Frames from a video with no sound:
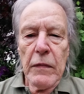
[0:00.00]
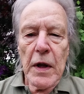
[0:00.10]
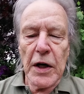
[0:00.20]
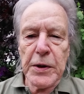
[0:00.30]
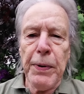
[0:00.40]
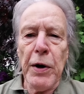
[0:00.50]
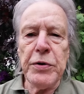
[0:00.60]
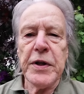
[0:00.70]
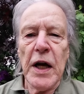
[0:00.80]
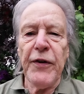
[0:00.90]
I
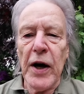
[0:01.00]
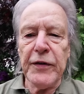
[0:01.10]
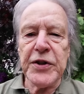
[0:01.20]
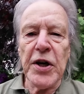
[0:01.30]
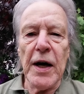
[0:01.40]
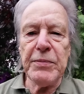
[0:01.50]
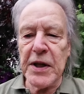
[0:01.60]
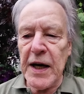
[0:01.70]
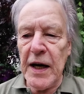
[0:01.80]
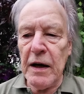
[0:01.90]
suppose if I had the time to
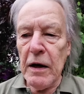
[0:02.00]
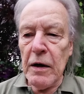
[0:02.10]
care,